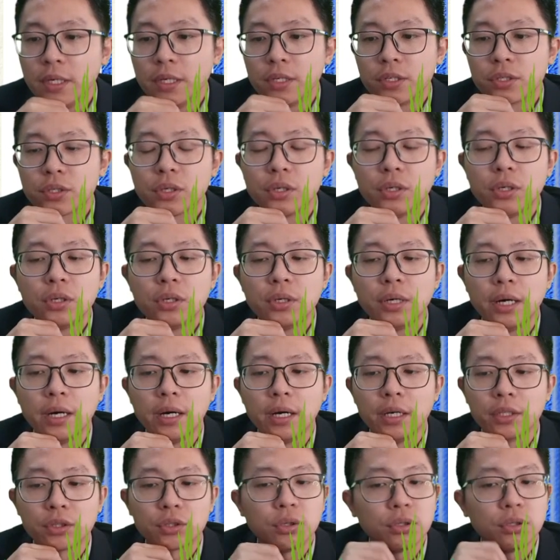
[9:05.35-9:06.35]
So
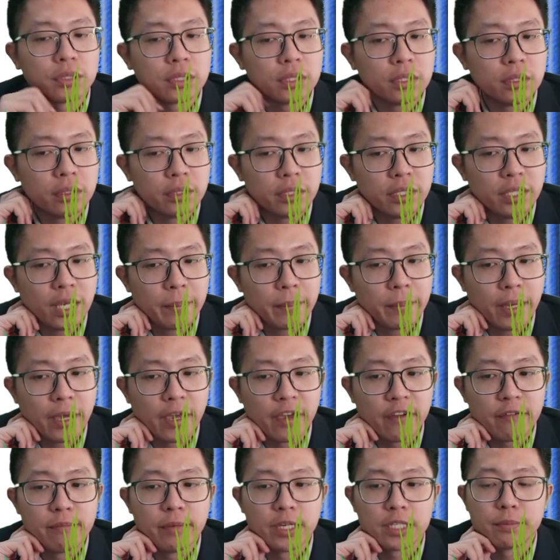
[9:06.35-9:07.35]
total
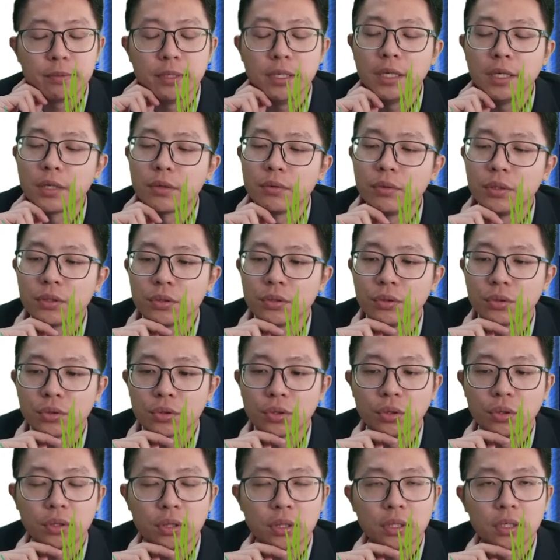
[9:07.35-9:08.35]
EMF must be equal to
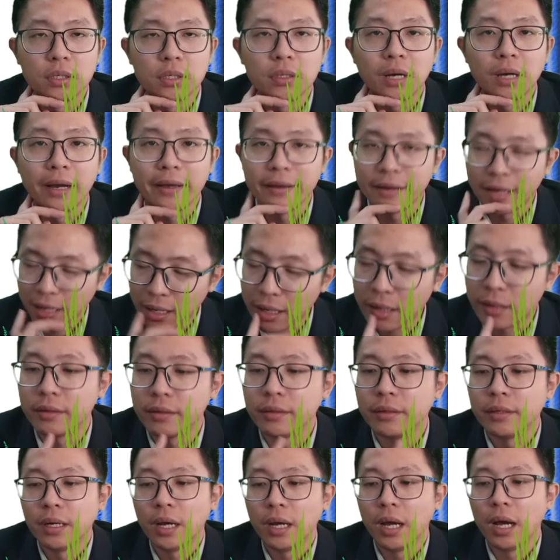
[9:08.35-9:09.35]
total IR,